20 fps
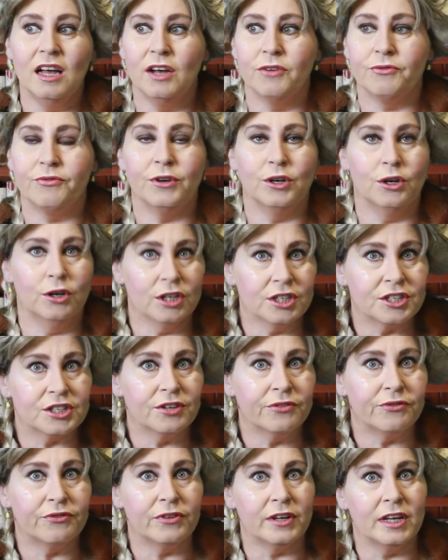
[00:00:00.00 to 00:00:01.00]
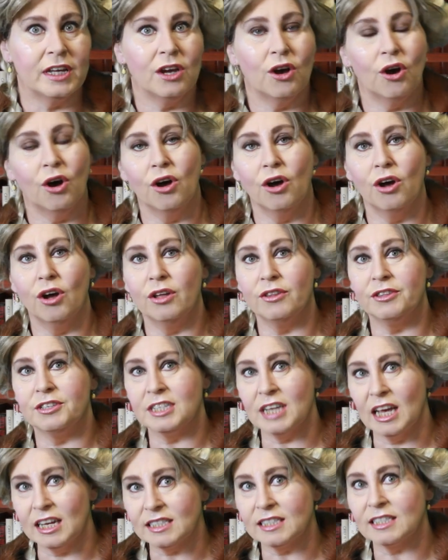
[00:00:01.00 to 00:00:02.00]
philosophy or
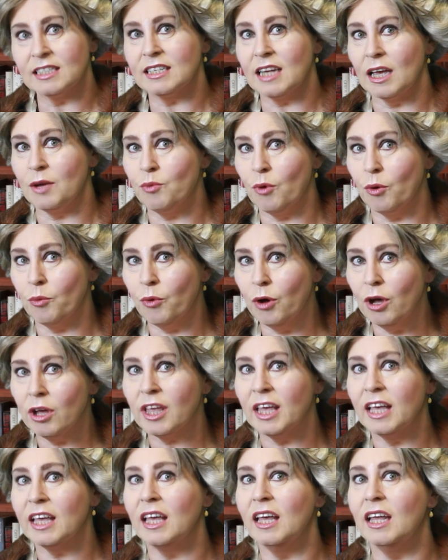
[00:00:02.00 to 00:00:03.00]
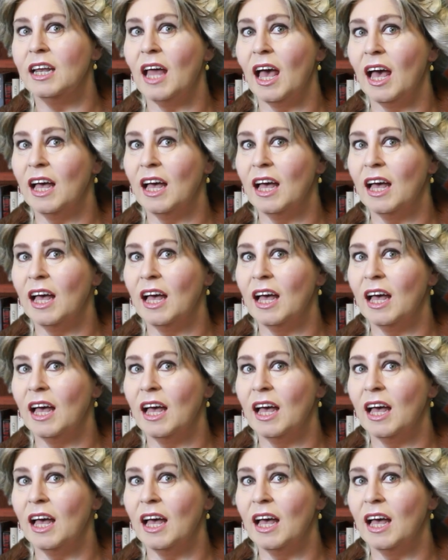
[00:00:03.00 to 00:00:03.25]
that they were working in,